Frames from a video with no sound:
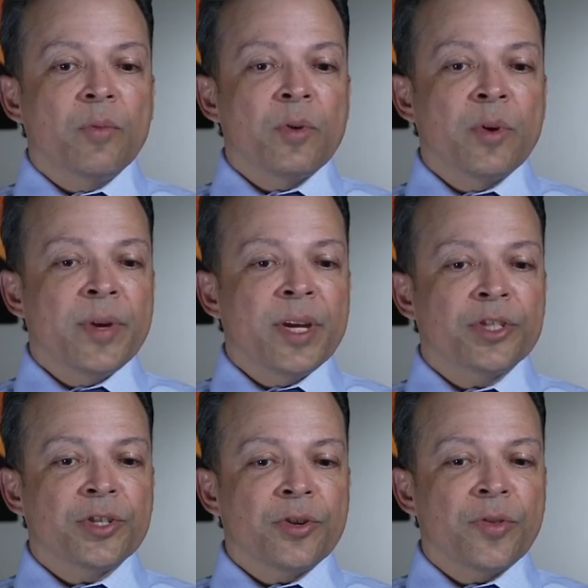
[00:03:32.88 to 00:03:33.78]
We want to make
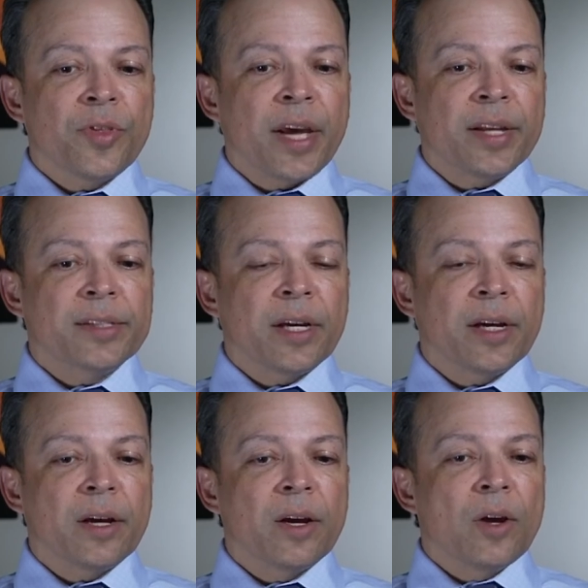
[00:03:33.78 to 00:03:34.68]
sure that
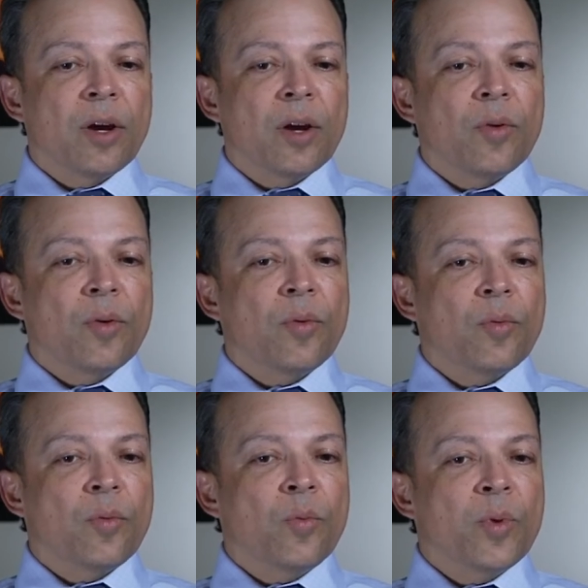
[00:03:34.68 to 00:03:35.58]
uh,
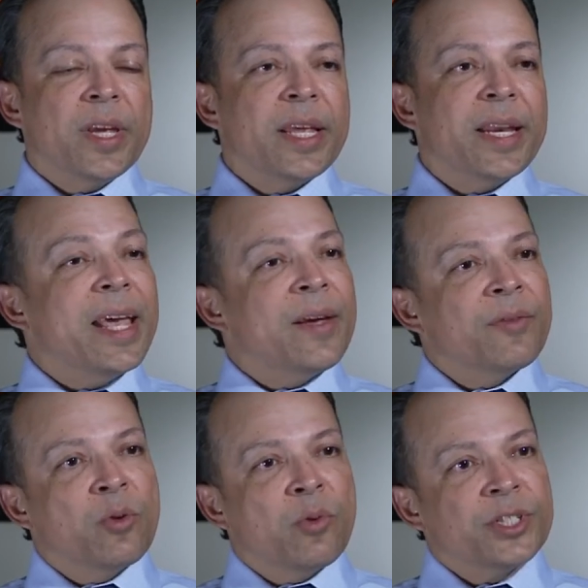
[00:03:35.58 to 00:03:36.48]
we get
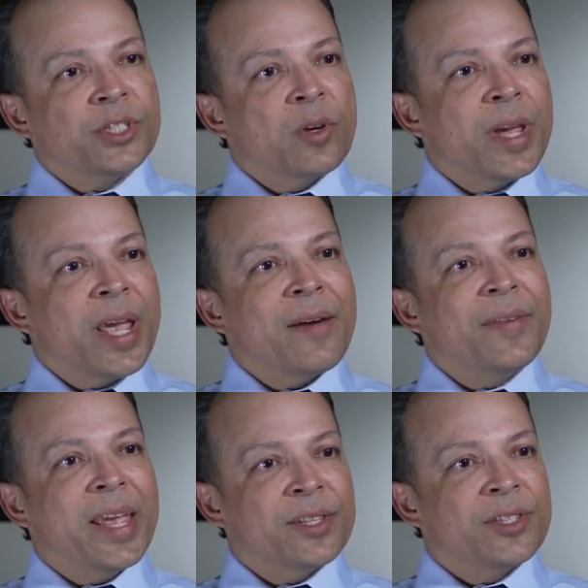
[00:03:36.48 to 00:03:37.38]
every question we have
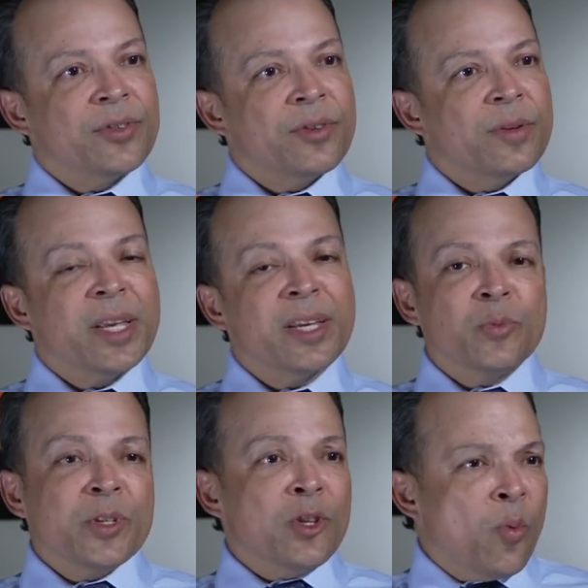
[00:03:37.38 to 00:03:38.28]
answered because
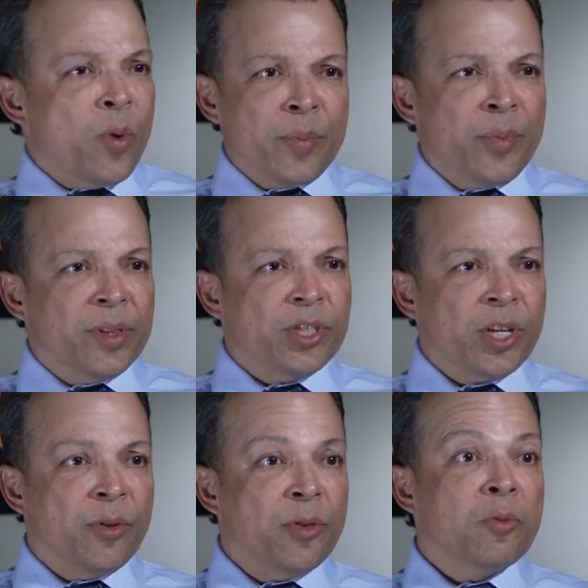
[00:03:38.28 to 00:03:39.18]
we don't want to put the
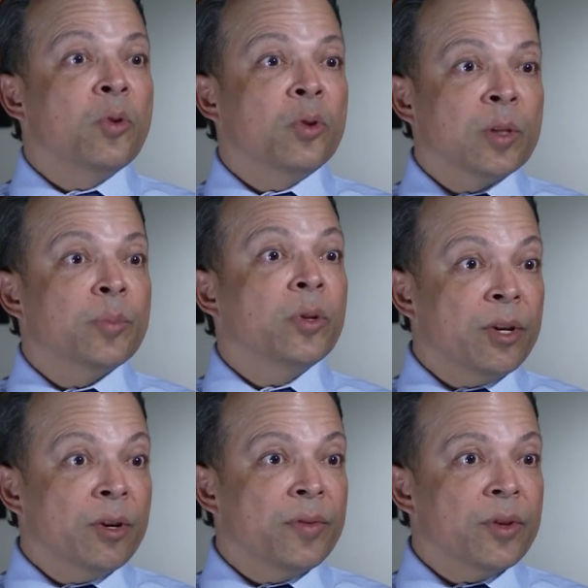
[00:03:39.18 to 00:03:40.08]
child through multiple
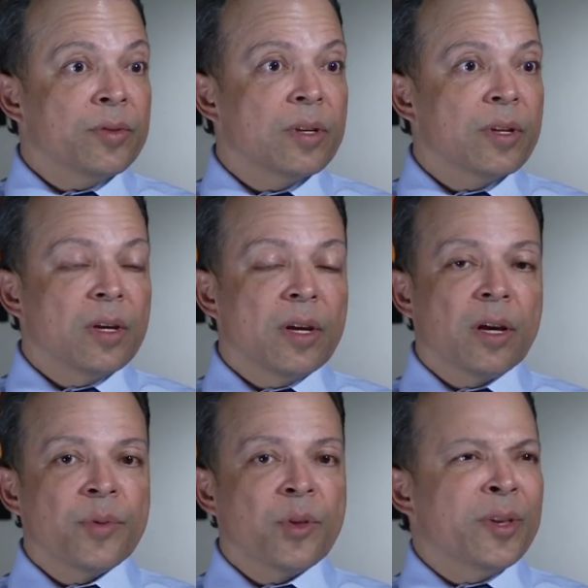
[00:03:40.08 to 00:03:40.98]
interviews.
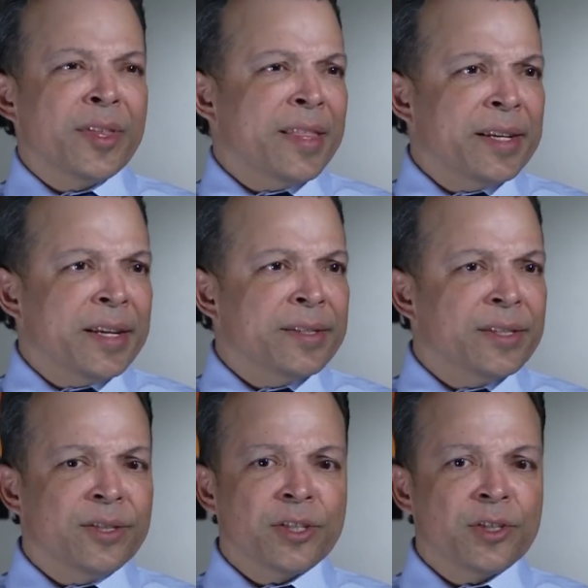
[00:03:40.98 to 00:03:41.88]
Um, the only thing that does
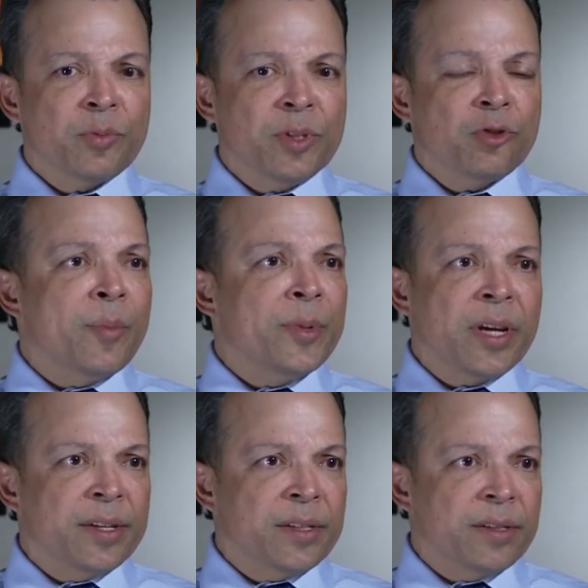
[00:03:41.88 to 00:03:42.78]
is just re
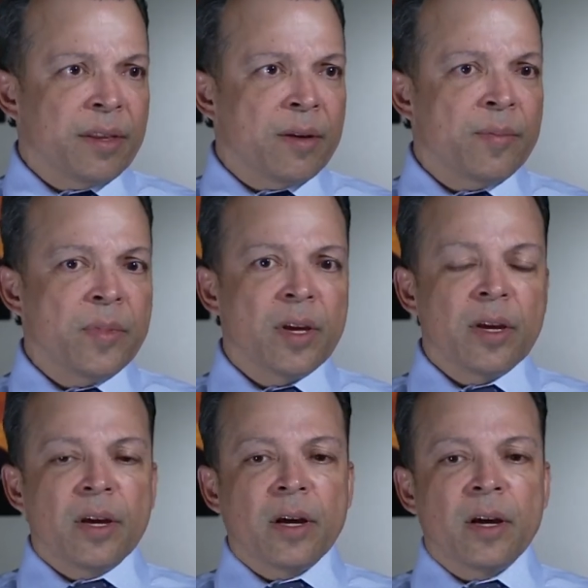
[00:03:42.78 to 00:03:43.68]
traumatizes them
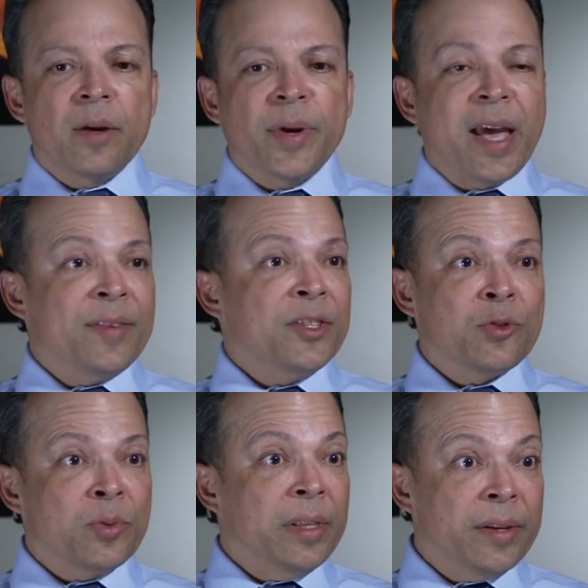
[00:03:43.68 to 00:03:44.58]
uh, by having
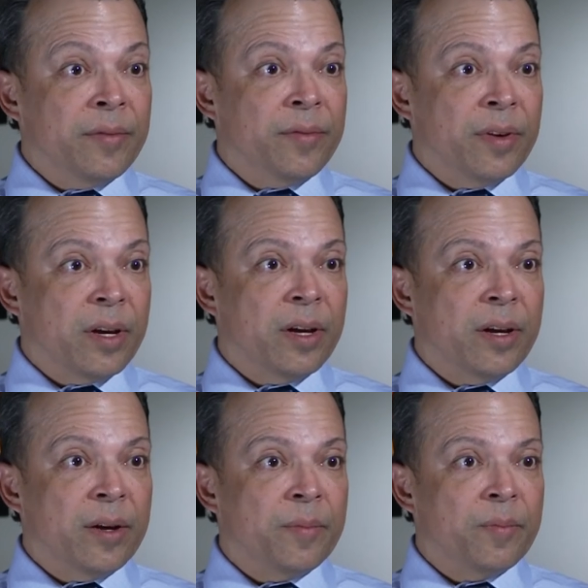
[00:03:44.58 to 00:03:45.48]
to relive
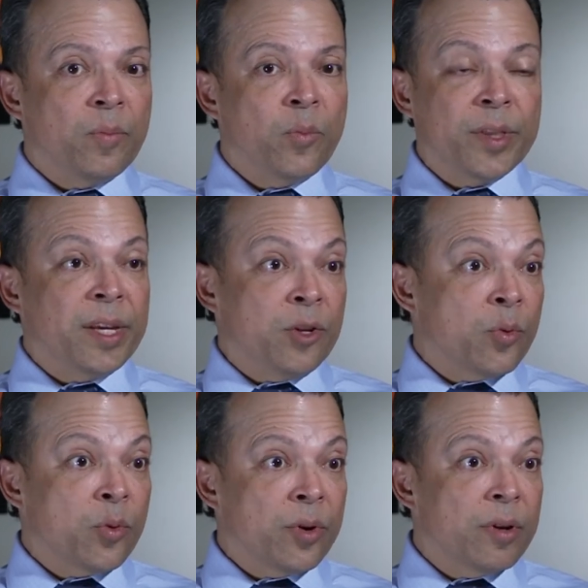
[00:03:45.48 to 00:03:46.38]
um, what they
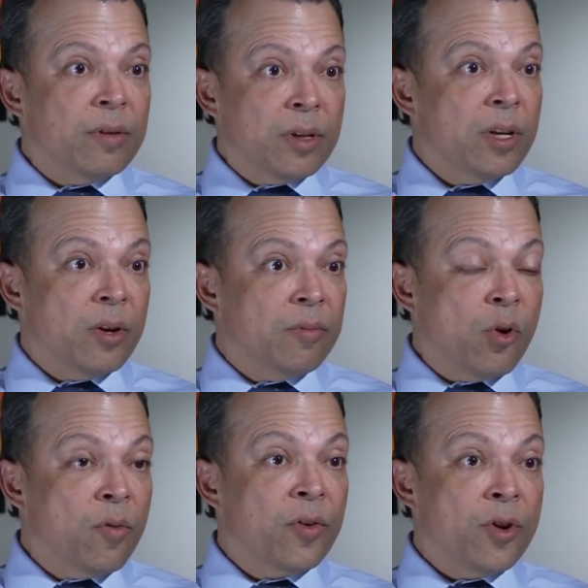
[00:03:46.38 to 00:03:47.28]
endured you know,
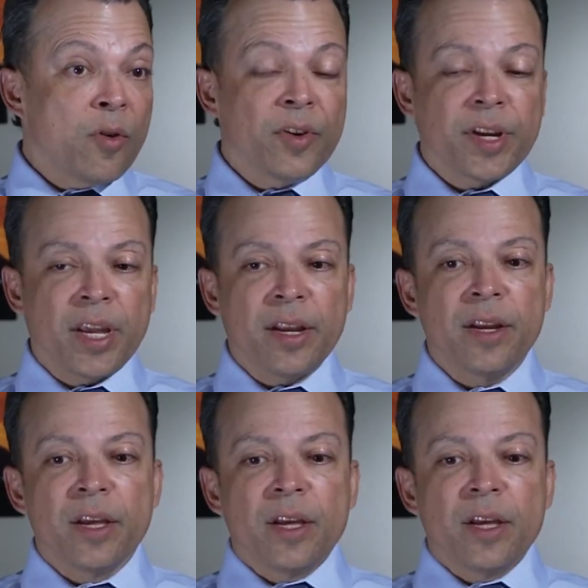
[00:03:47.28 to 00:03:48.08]
over and over again.